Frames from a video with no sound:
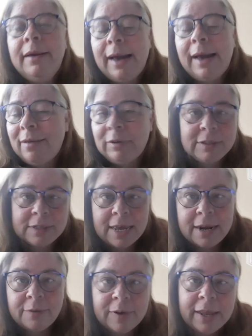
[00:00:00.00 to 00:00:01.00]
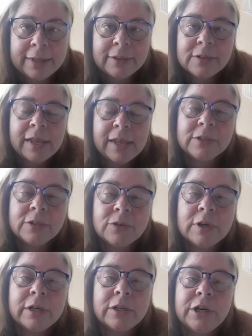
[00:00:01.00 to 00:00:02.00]
I haven't decided if I like these glasses
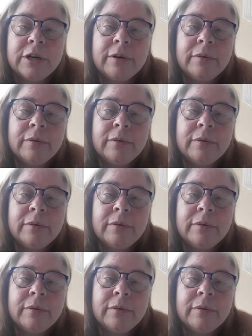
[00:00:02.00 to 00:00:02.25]
or not, Cher.